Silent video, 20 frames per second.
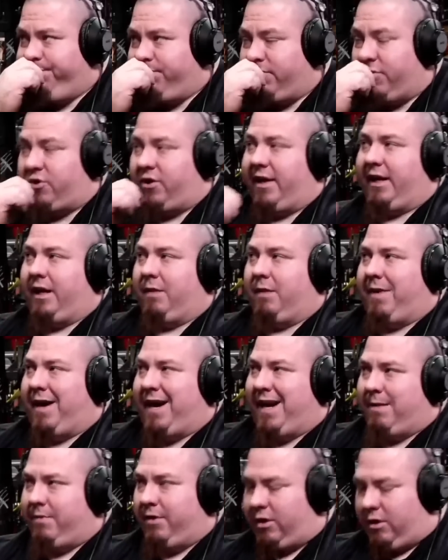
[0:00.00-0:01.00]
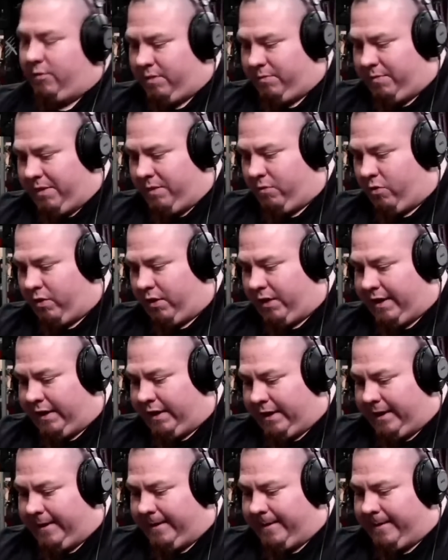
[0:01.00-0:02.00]
Training a bodybuilder would mean more
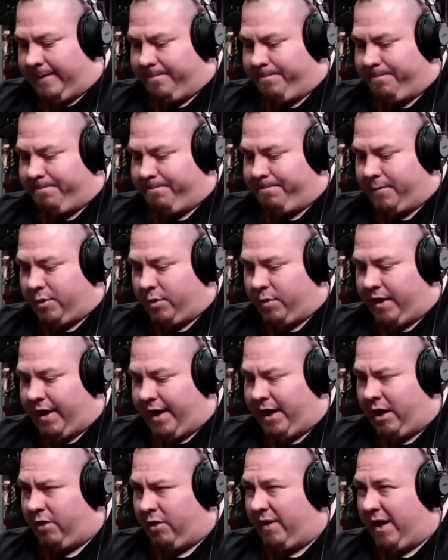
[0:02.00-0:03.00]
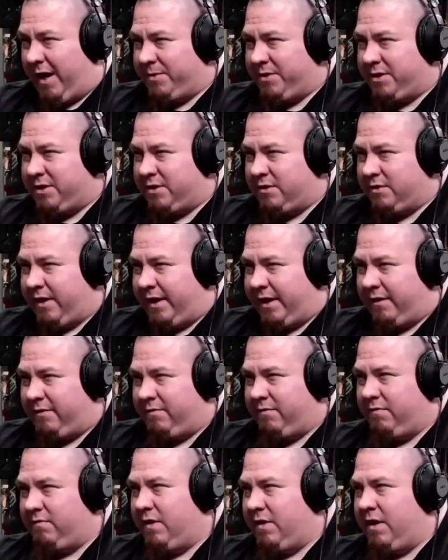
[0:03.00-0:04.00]
like uh, doing higher reps, like
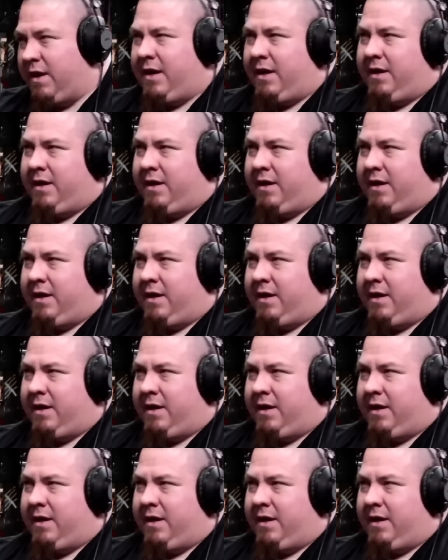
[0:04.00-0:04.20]
mm-hmm.